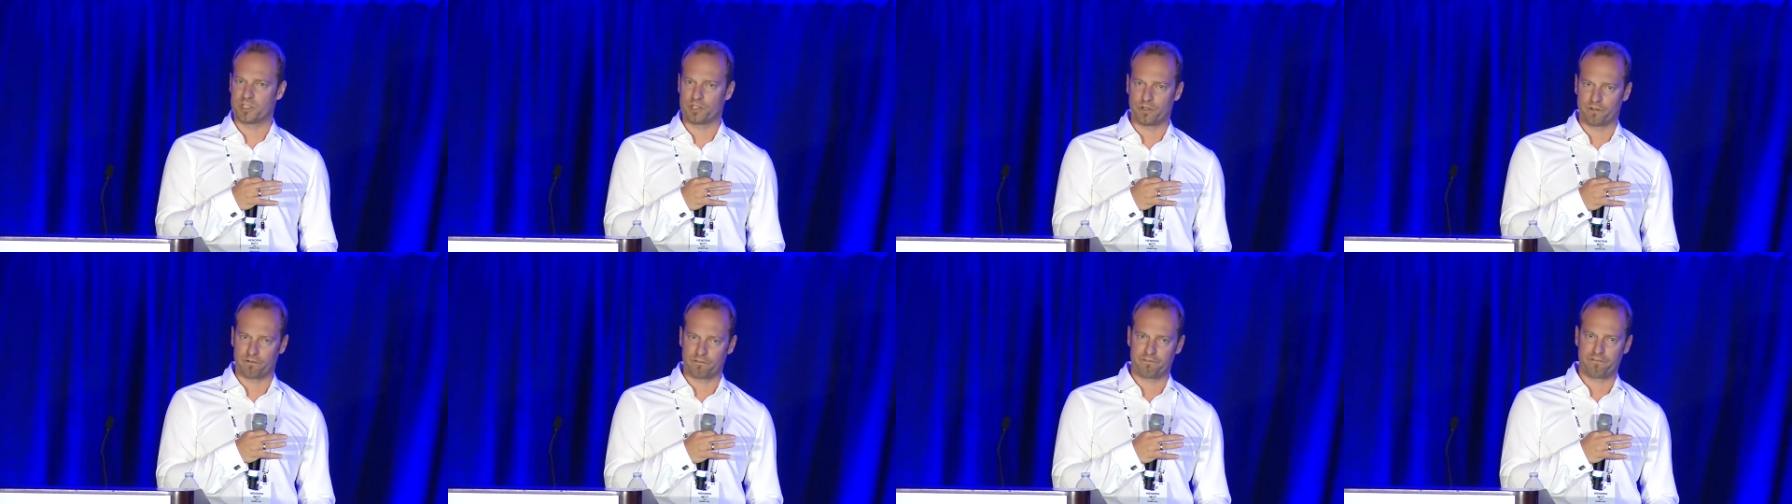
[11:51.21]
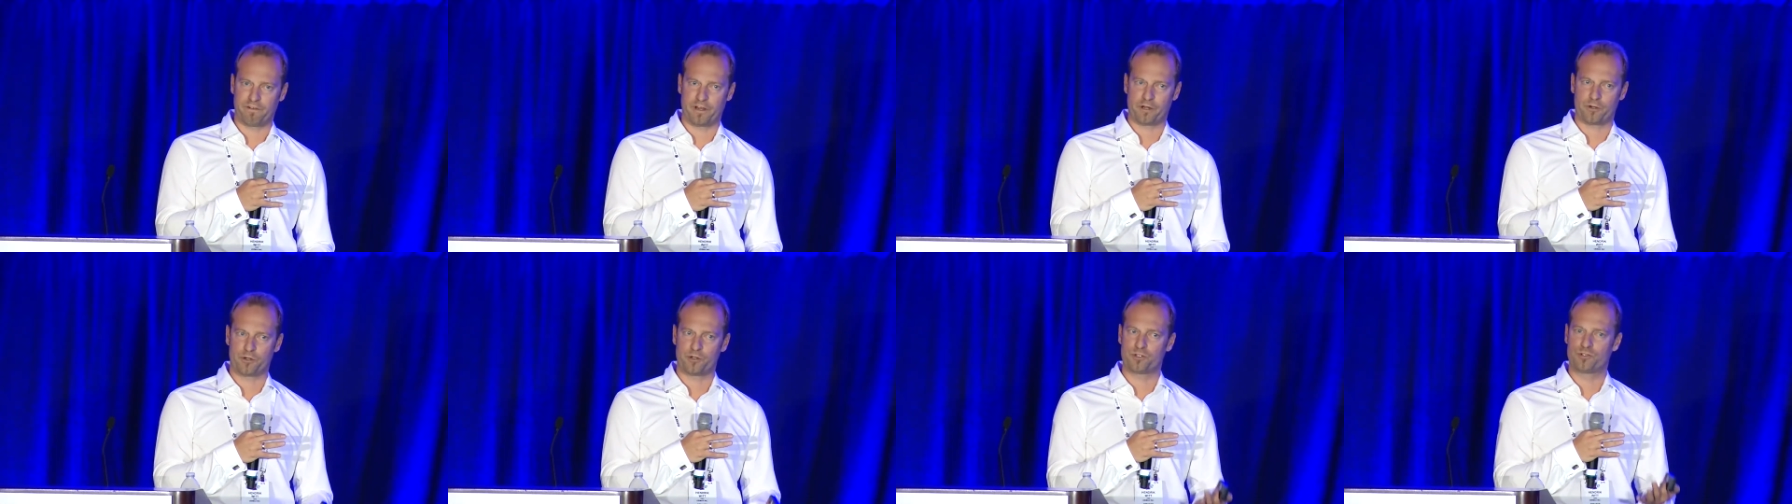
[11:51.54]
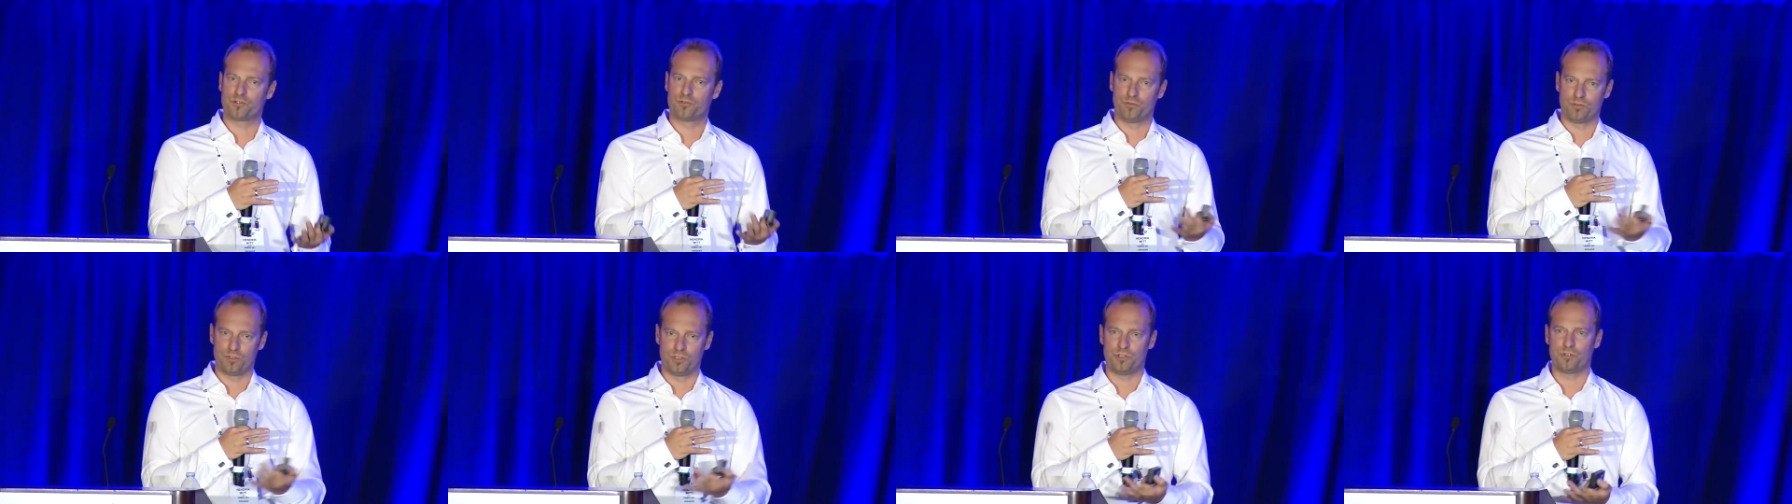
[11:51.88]
configured
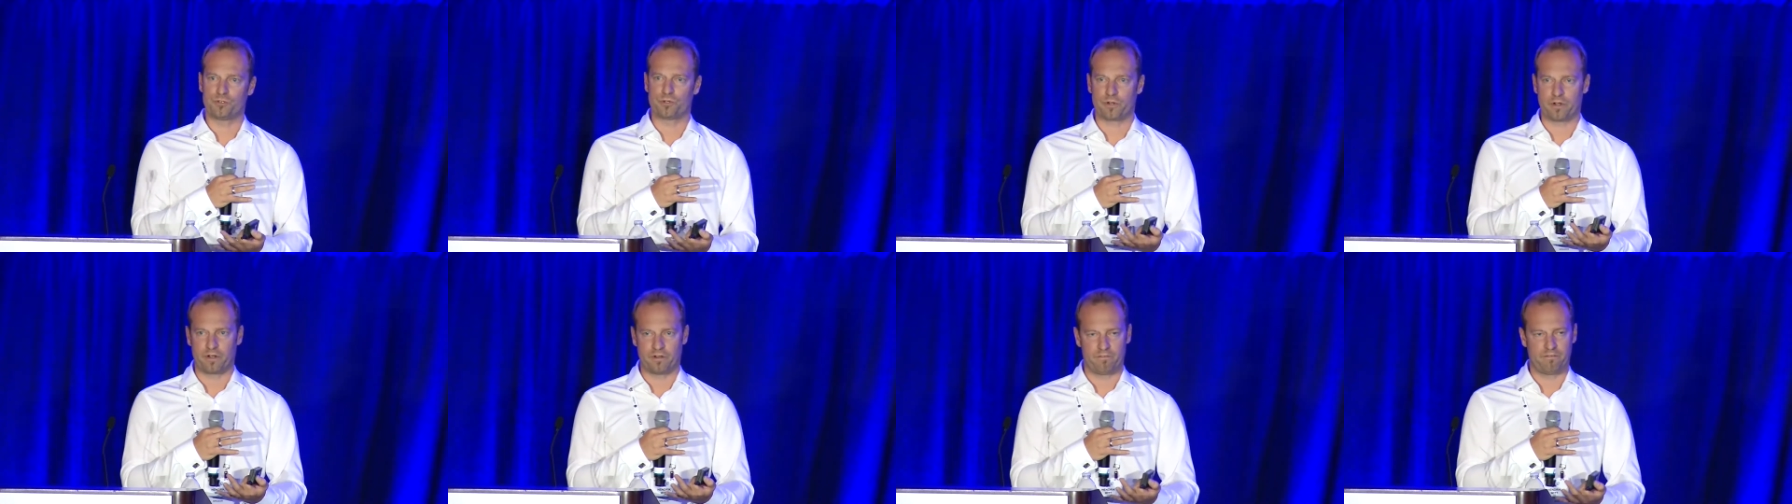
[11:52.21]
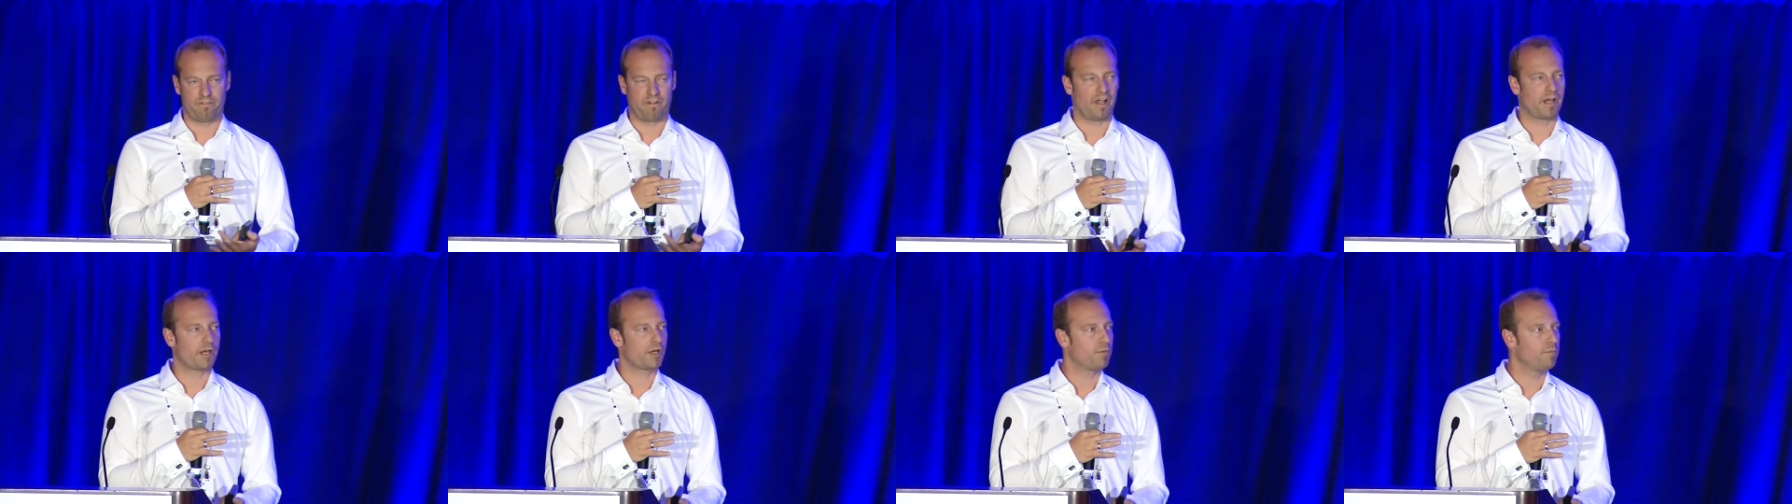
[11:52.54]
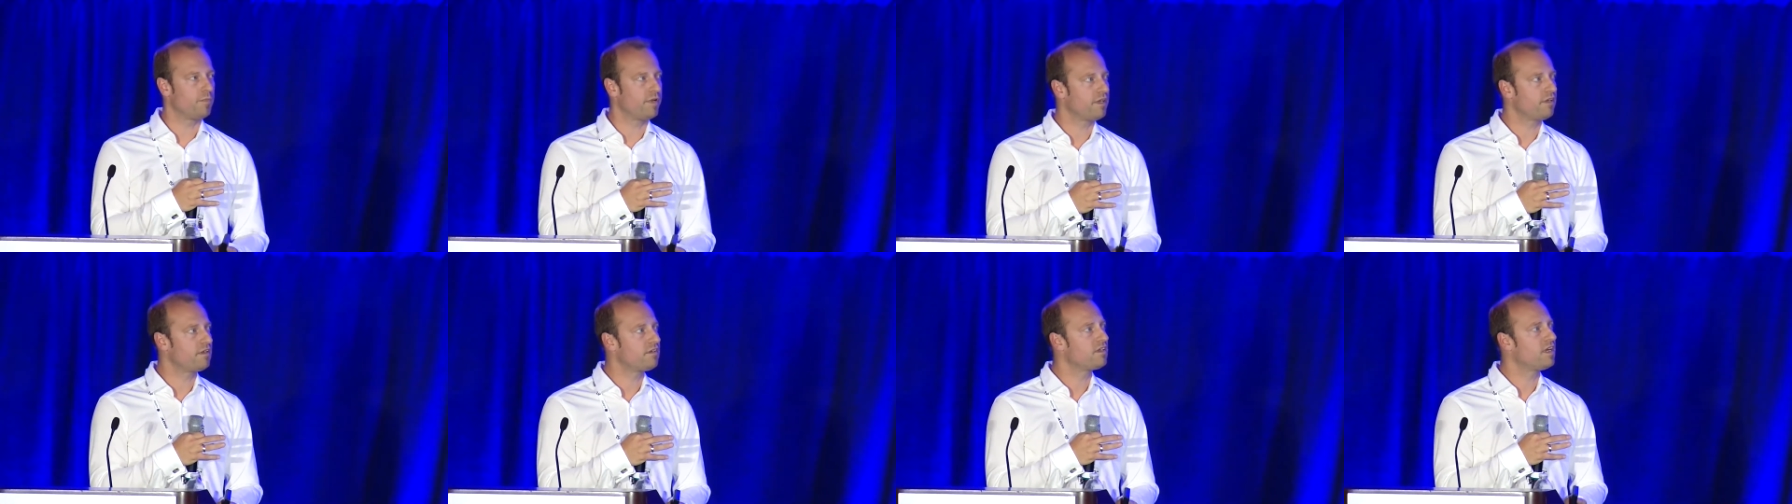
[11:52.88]
to your
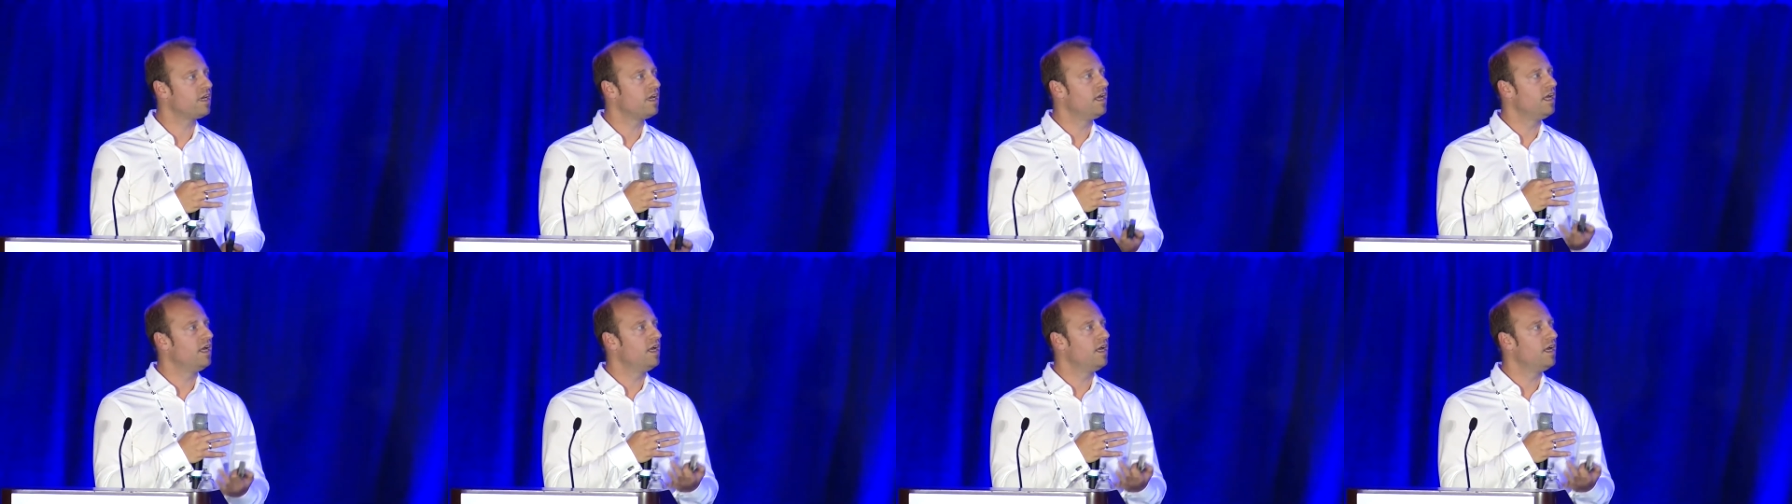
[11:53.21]
environment,